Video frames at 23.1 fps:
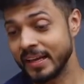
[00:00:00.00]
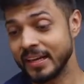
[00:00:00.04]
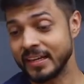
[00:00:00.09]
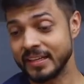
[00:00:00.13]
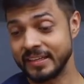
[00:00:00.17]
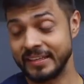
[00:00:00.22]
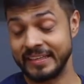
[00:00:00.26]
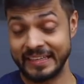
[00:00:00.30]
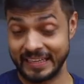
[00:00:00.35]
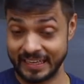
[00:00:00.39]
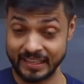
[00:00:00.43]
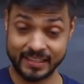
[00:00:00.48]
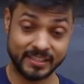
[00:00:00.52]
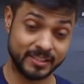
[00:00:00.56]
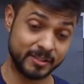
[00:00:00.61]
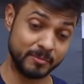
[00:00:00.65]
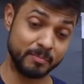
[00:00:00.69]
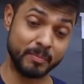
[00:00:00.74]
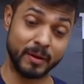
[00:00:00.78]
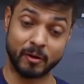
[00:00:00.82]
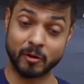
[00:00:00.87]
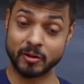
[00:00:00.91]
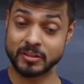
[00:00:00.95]
Yes,
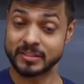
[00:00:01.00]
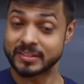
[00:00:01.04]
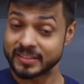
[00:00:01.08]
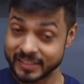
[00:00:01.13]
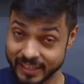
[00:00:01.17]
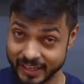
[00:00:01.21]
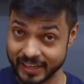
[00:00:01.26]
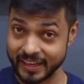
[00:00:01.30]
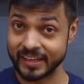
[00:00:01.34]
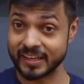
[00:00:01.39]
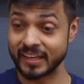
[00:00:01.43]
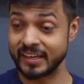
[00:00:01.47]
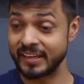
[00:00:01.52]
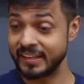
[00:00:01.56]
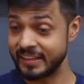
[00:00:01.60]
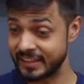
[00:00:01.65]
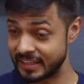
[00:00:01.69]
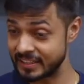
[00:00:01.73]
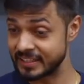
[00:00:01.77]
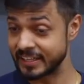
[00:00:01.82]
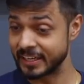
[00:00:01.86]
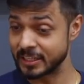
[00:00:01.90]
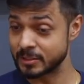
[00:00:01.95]
because theoretically
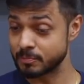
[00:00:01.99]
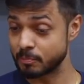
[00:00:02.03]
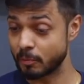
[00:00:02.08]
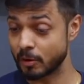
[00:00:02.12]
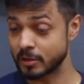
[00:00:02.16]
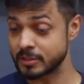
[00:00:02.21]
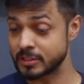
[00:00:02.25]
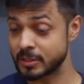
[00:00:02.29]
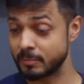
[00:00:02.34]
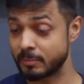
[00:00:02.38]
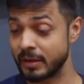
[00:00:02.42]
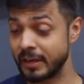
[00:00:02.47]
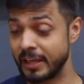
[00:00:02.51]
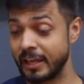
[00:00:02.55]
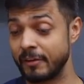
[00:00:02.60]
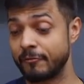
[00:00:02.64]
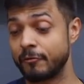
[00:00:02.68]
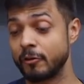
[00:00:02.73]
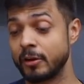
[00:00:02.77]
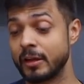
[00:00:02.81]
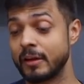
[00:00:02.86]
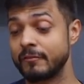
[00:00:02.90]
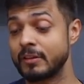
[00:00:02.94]
yes, it is possible if
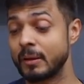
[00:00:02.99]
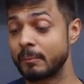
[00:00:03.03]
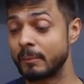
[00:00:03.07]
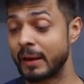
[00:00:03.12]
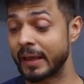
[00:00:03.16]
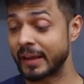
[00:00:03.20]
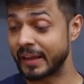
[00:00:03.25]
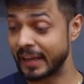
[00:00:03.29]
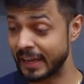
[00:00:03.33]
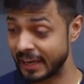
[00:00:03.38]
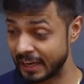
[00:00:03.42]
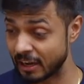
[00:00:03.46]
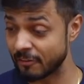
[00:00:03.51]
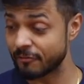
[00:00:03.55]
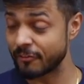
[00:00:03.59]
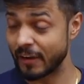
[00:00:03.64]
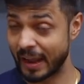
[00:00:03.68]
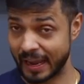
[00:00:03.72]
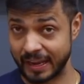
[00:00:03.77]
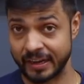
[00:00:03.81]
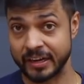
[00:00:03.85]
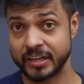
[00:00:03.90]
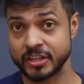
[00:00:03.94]
you give them like enough
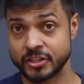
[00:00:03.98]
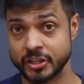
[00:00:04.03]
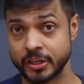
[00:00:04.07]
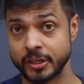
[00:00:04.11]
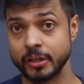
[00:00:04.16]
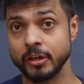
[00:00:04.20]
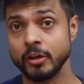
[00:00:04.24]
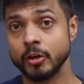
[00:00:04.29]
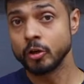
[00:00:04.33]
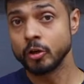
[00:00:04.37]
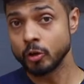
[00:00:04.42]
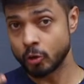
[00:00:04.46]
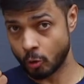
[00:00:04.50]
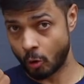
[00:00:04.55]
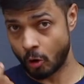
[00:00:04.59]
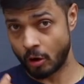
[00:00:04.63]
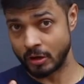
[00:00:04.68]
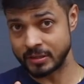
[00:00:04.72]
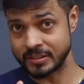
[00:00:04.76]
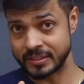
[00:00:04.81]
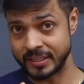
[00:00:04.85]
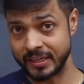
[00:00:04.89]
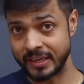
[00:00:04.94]
energy to
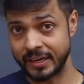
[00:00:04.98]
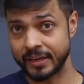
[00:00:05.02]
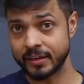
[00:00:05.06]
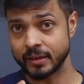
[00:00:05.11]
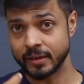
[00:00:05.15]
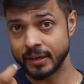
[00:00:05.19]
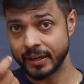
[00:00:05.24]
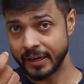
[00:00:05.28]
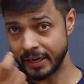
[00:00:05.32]
oscillate